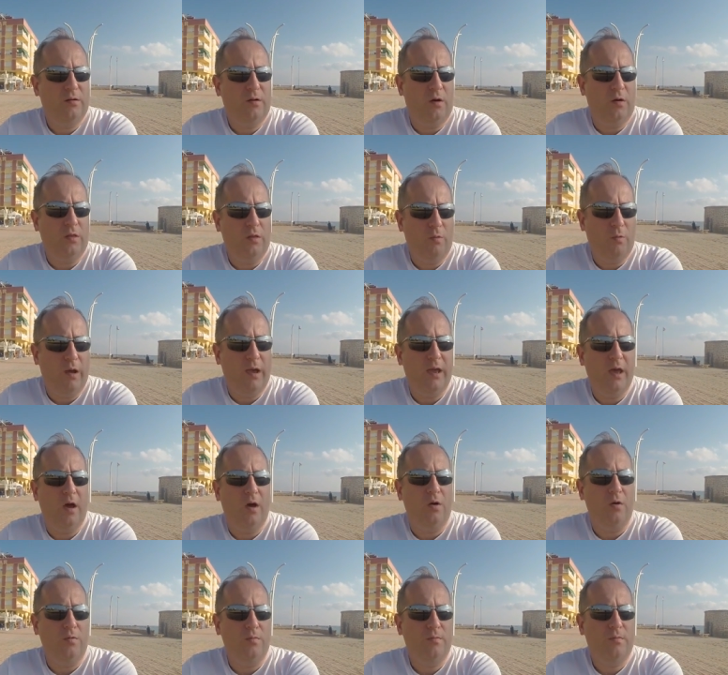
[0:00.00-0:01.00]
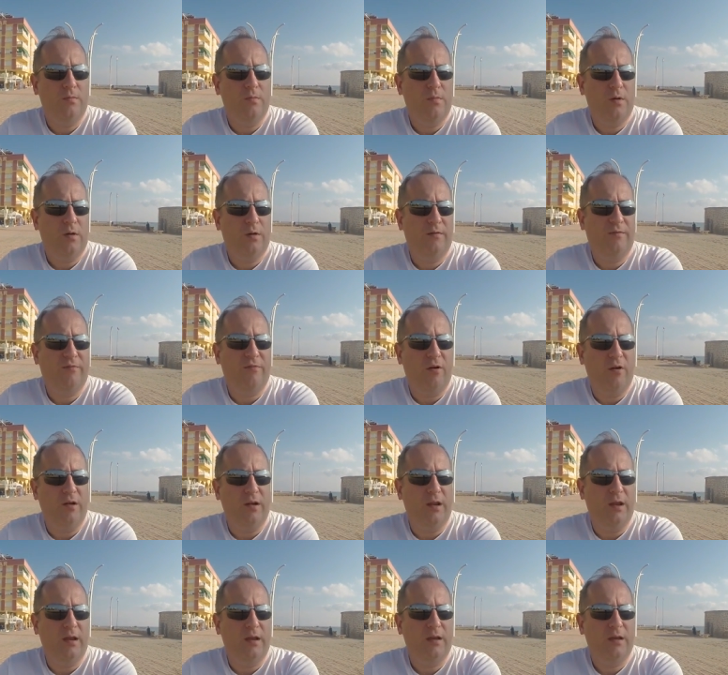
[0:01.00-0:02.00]
on the way home, on a
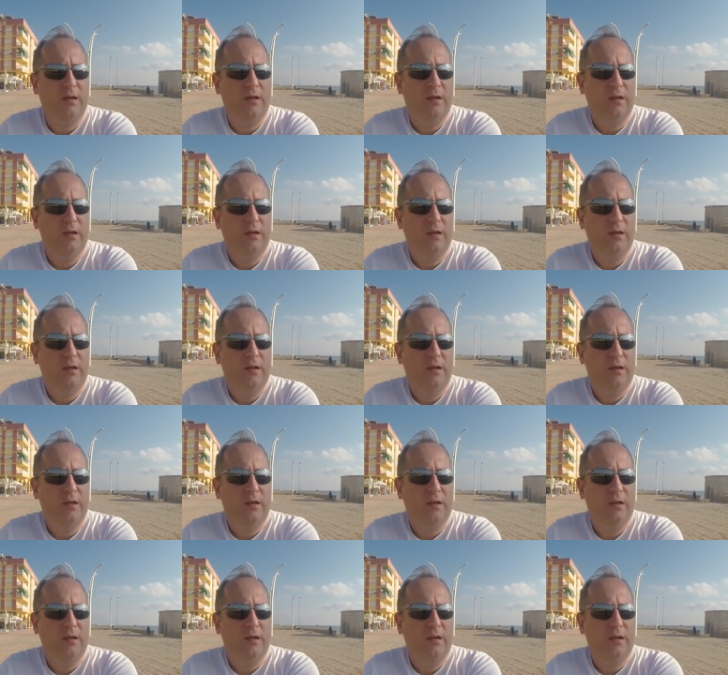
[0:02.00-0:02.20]
Friday,